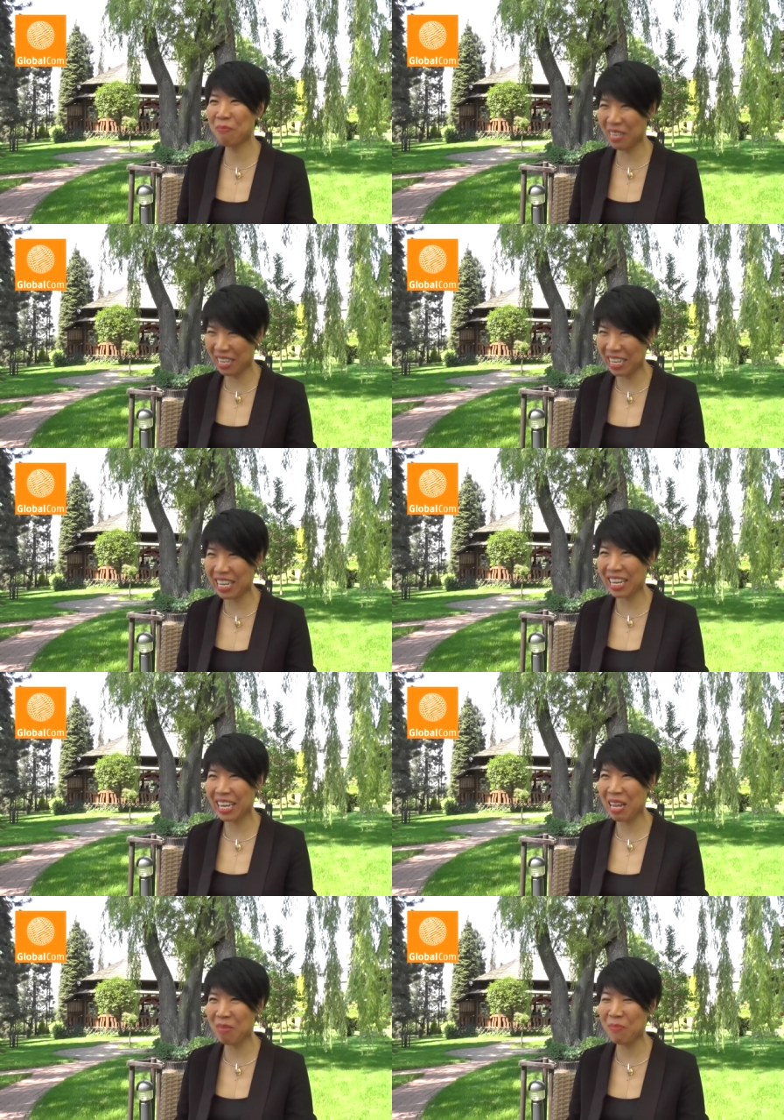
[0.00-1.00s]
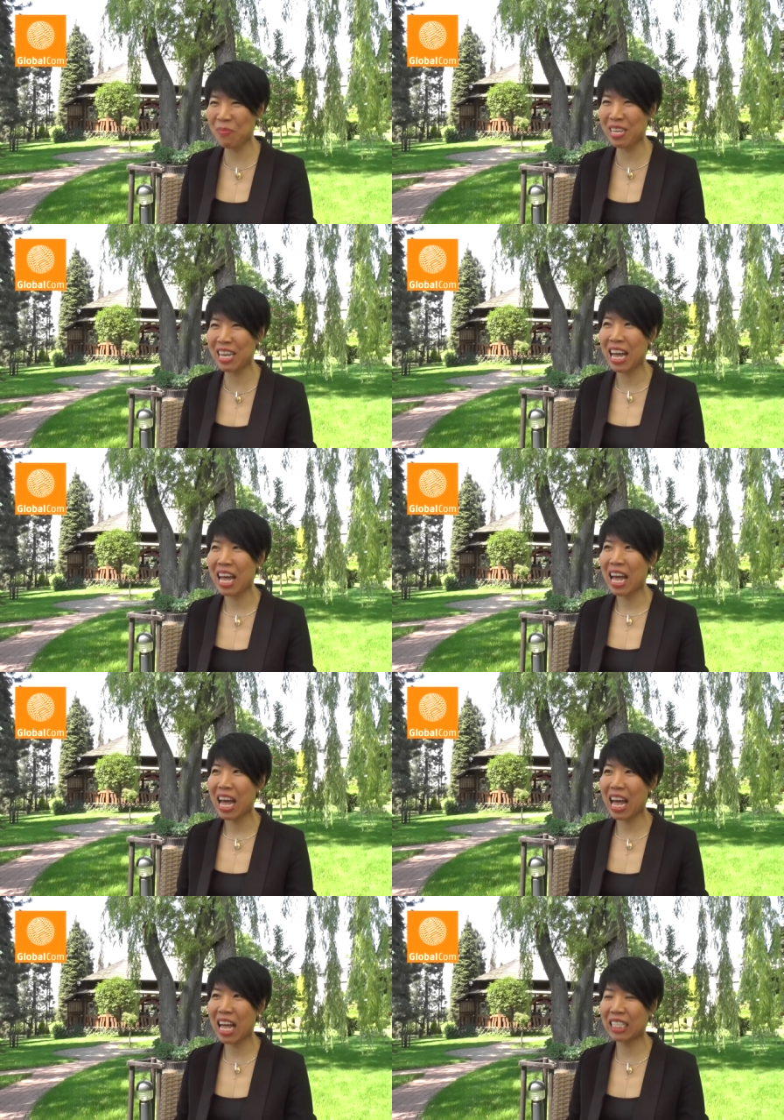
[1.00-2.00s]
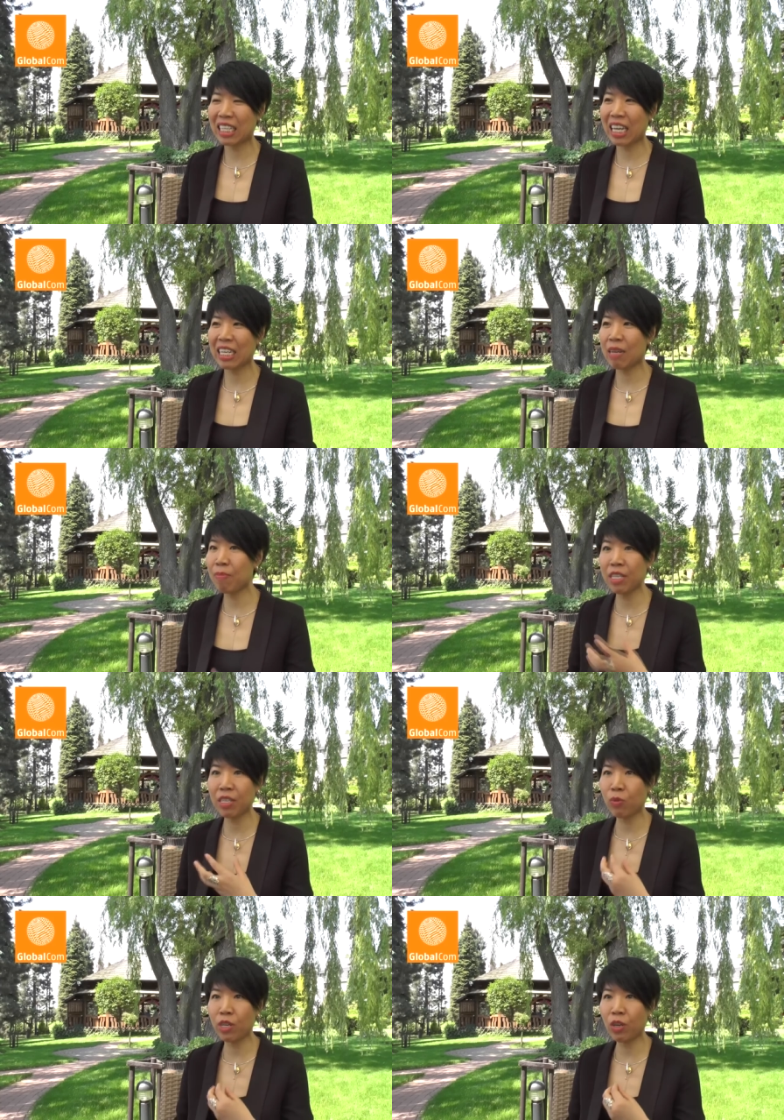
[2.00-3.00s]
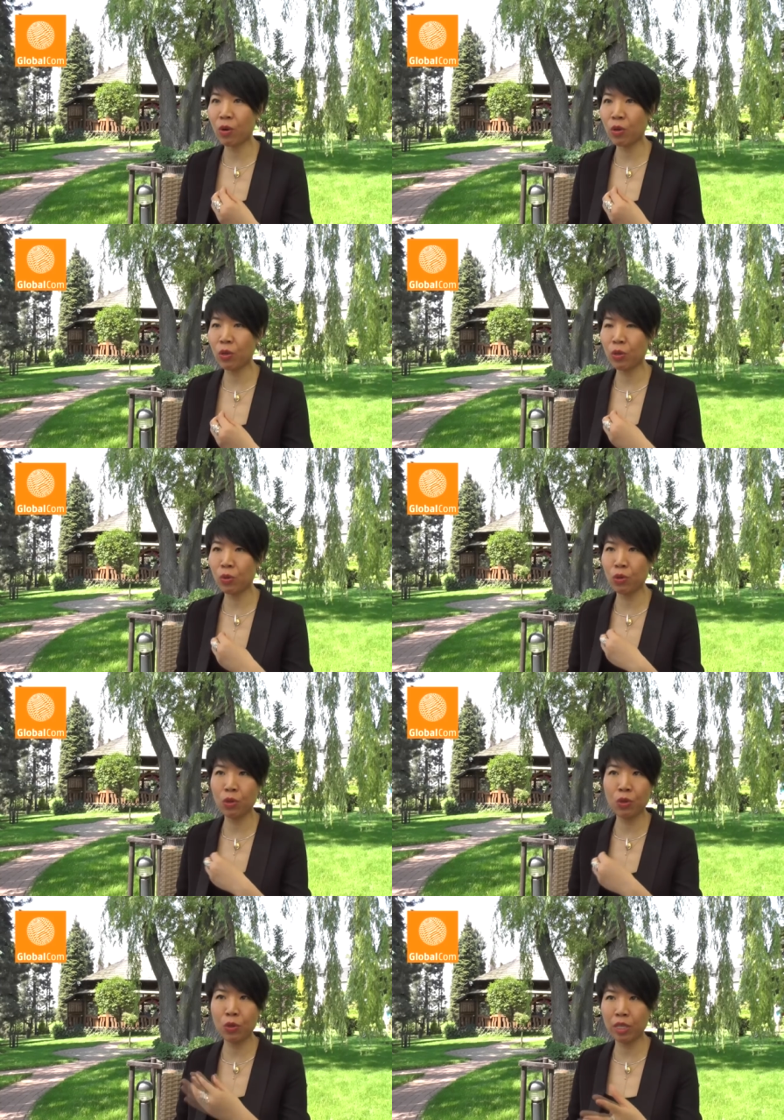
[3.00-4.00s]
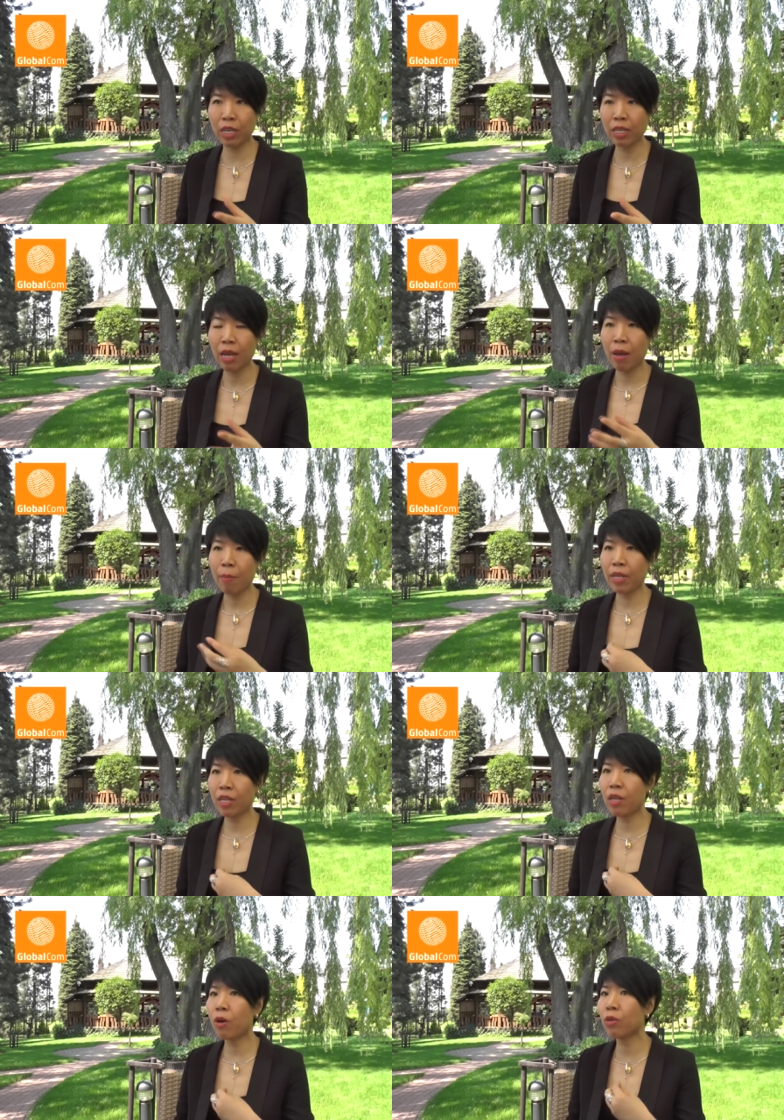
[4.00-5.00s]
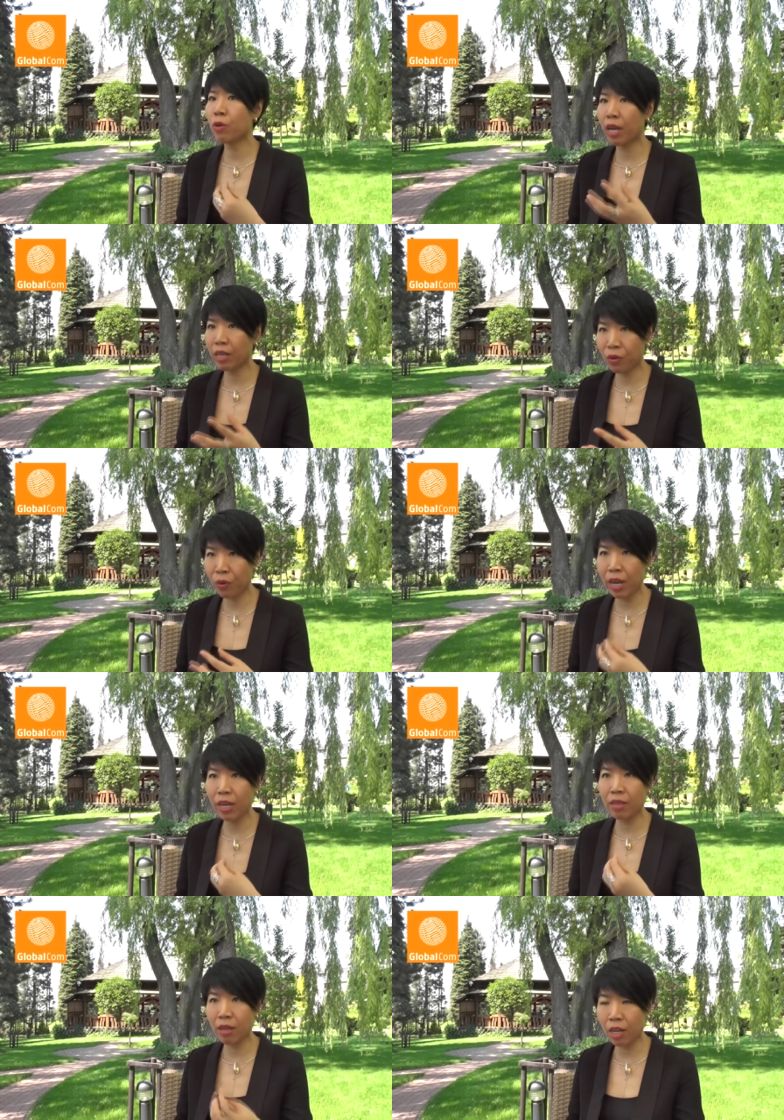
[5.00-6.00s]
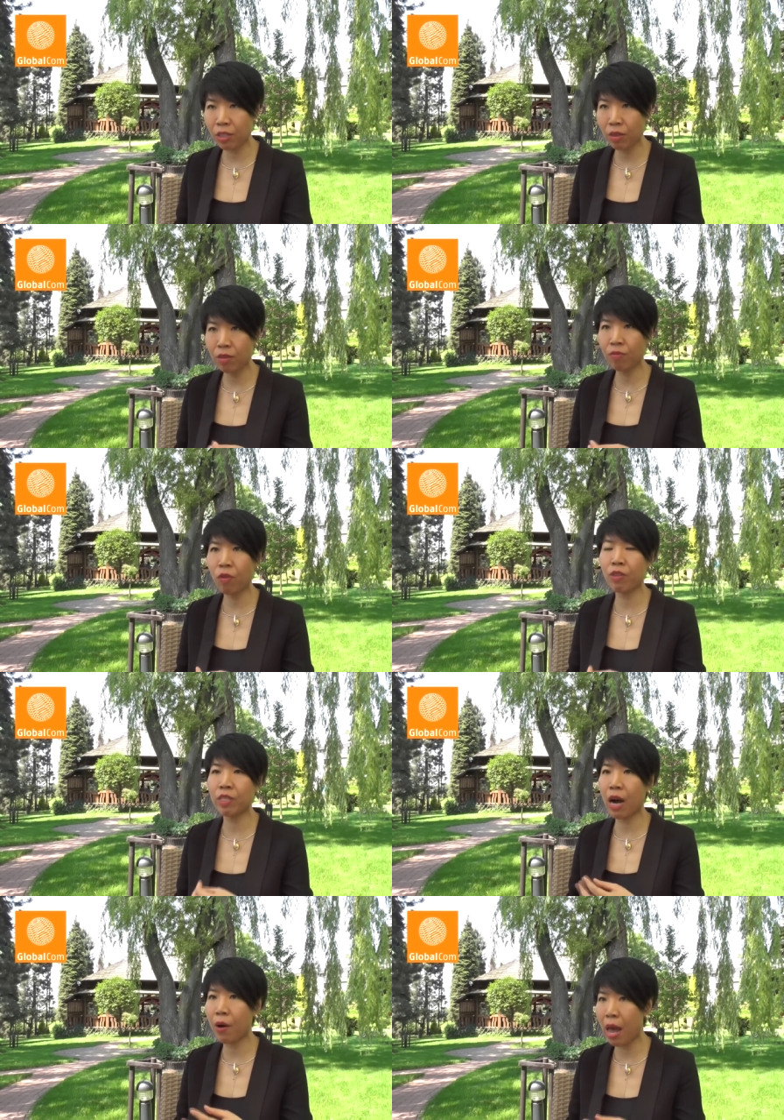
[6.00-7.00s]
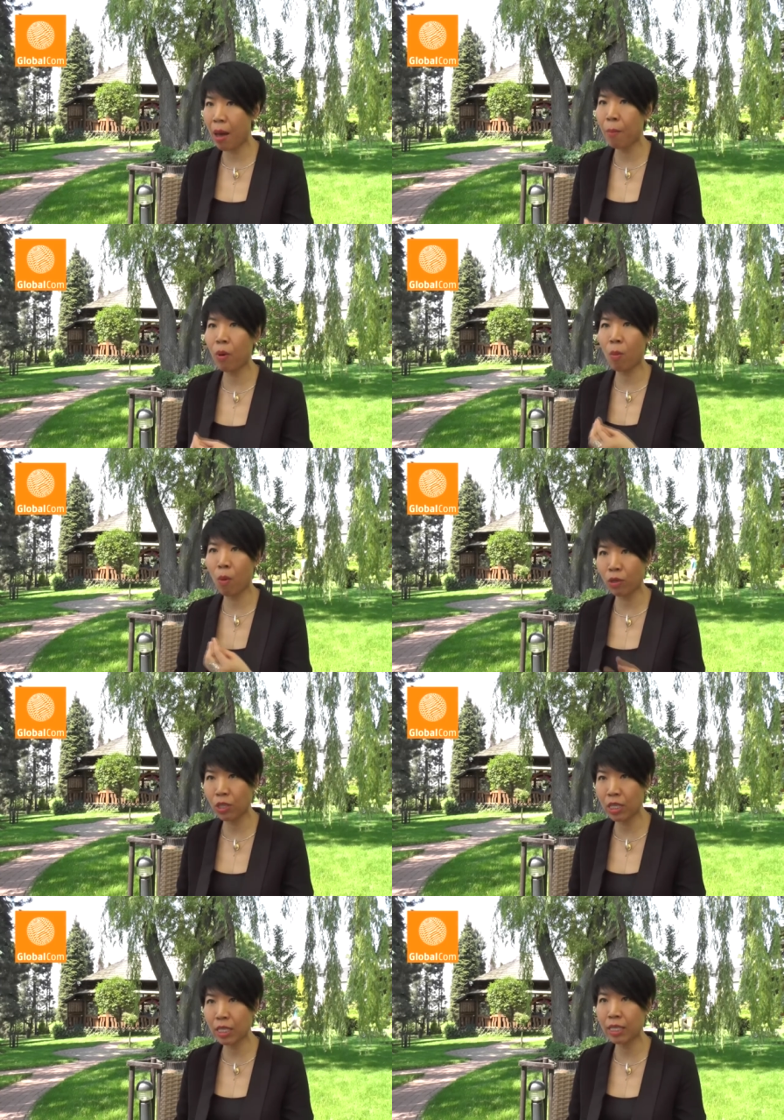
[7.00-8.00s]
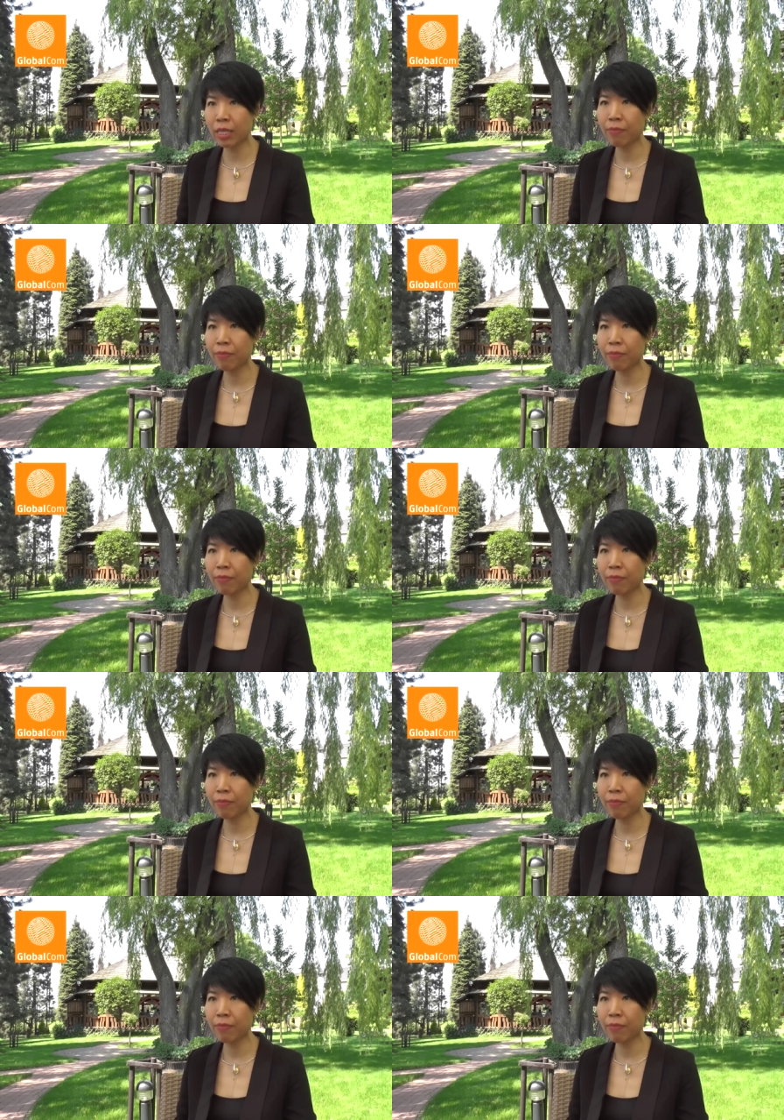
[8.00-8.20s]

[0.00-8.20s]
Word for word: media can be as like a middle window you, you use it but it also can create interaction for CRM promotions